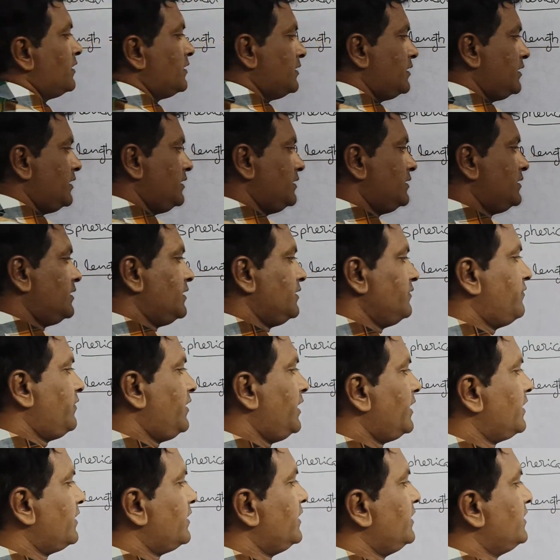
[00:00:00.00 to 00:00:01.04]
these
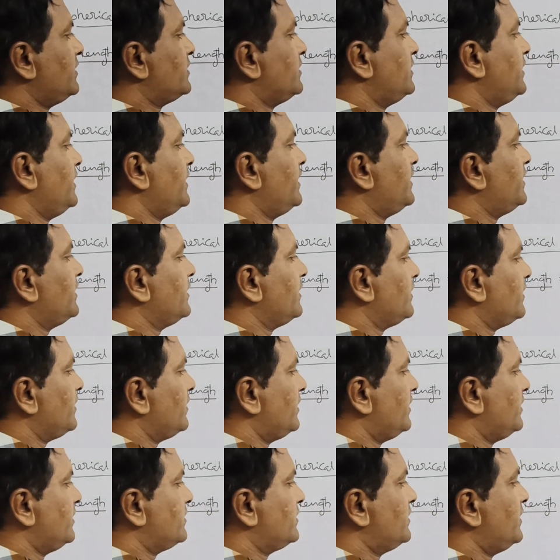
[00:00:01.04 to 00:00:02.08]
incident
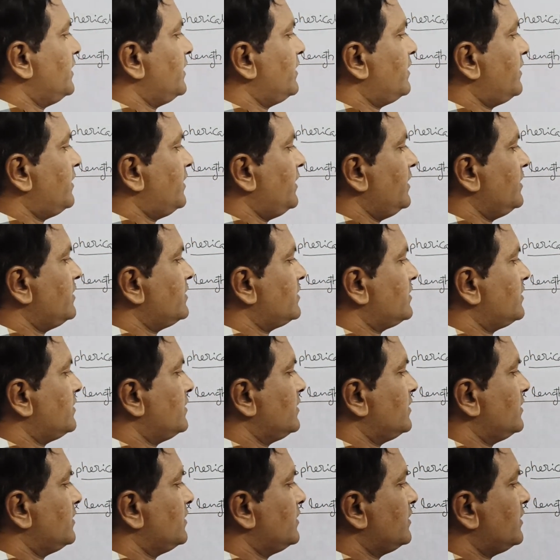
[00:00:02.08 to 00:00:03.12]
rays,
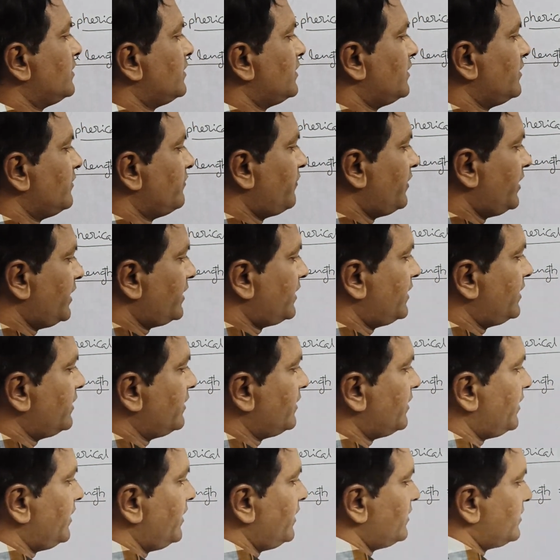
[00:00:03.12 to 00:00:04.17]
reflecting
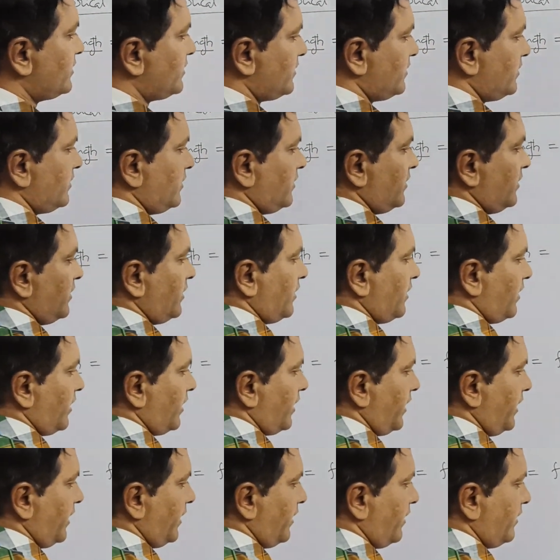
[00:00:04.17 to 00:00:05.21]
rays,
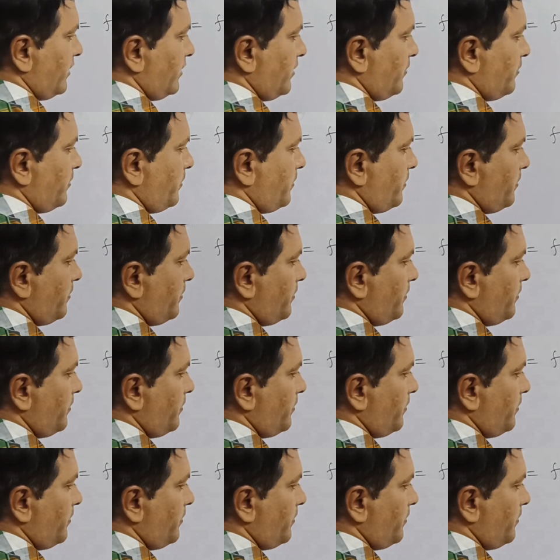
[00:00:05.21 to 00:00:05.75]
and the